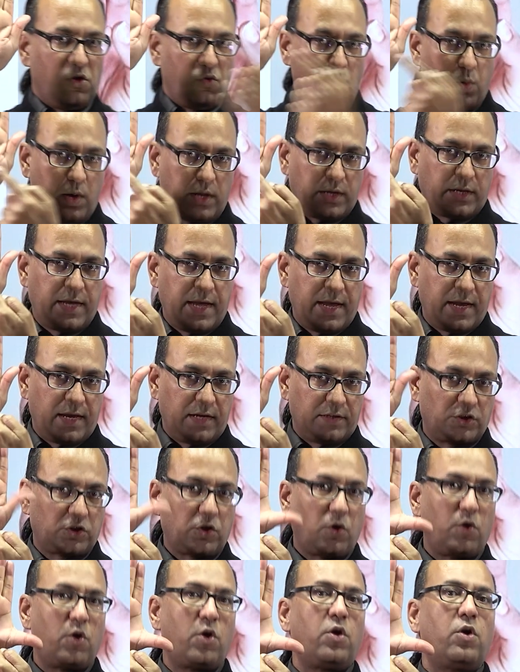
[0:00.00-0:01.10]
working.
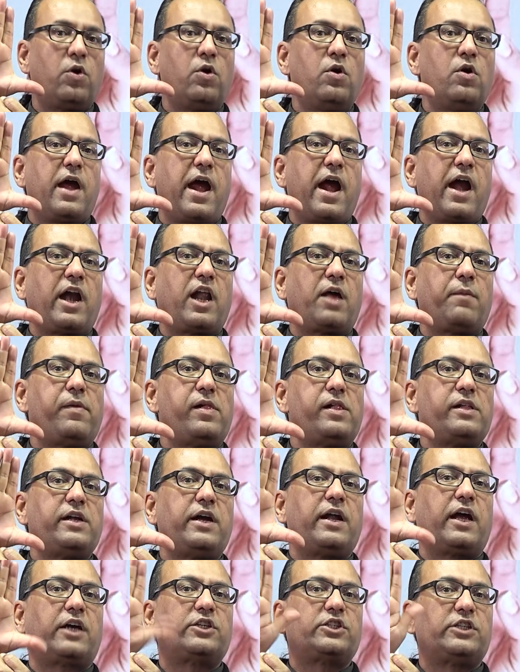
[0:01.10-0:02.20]
So ADD
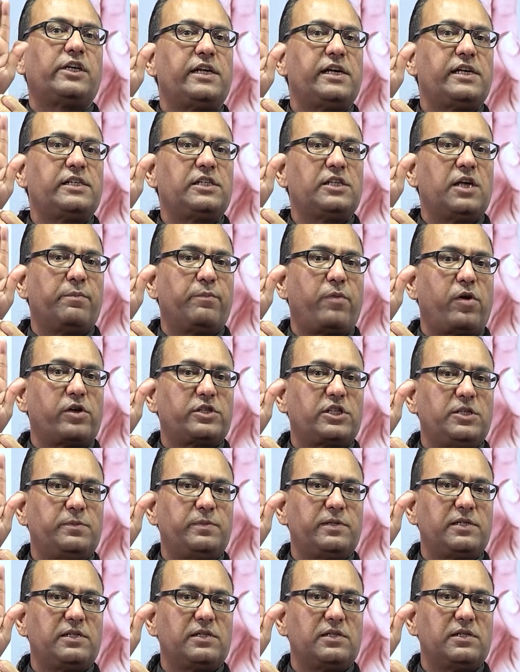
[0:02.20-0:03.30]
adduction is
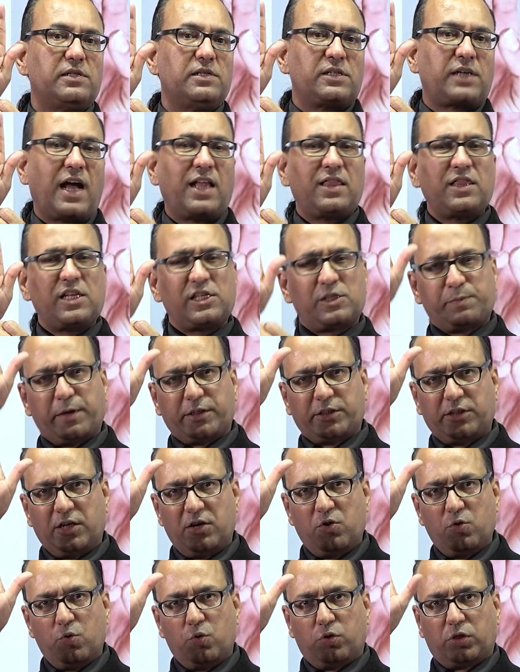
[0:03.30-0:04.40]
possible. Can this patient
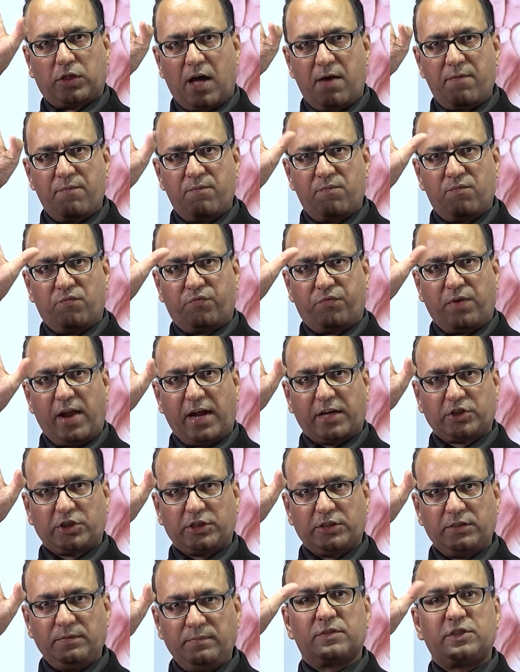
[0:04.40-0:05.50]
do thumb
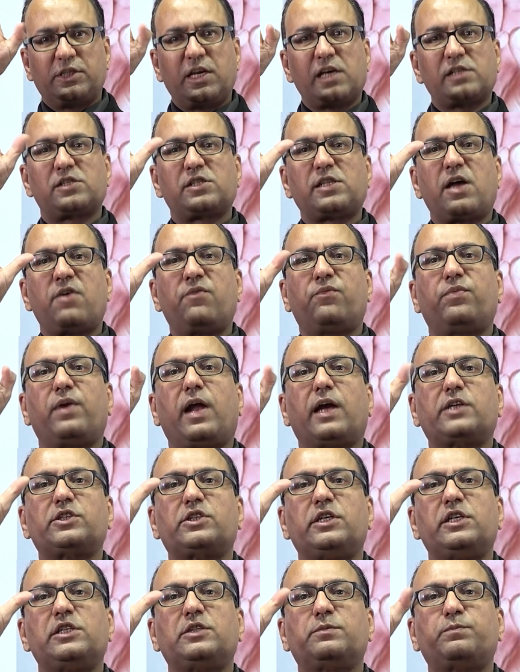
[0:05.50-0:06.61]
flexion? Yes, thumb
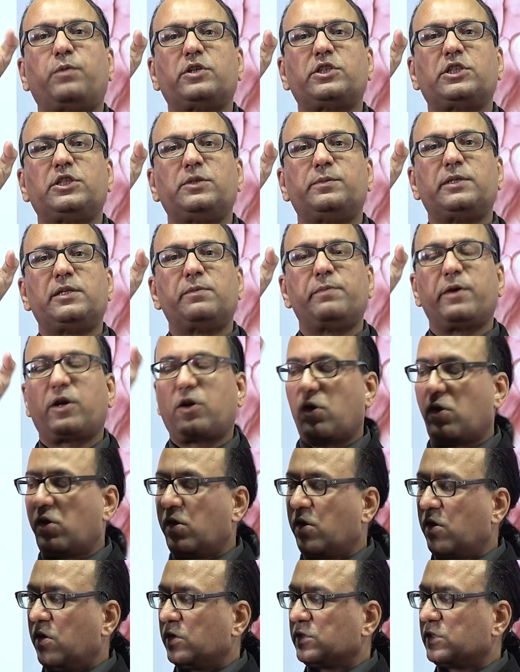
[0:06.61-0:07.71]
flexion is possible
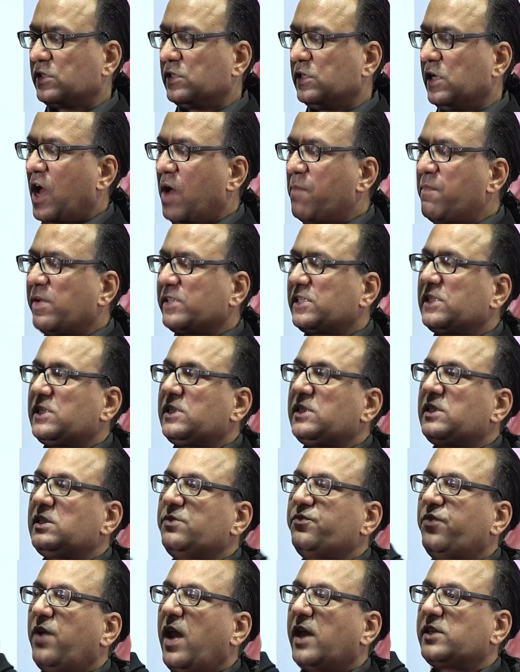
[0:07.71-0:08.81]
because a muscle,
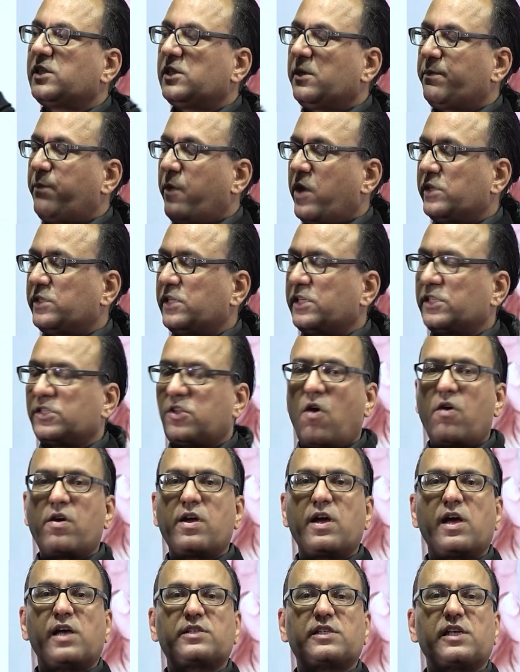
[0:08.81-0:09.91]
flexor pollicis
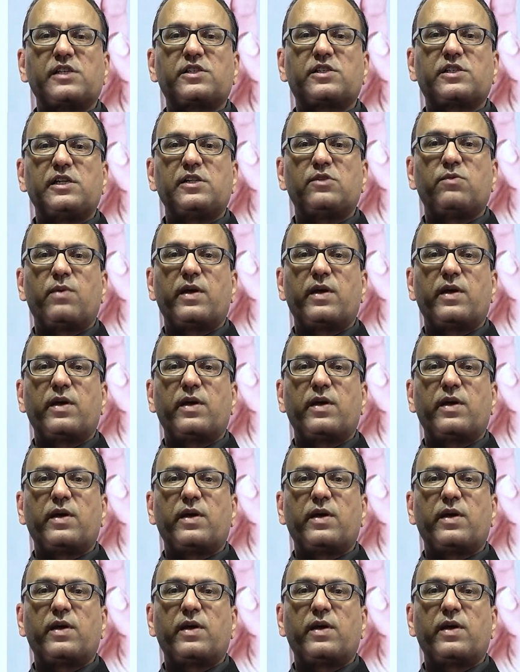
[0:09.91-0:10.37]
longus, is still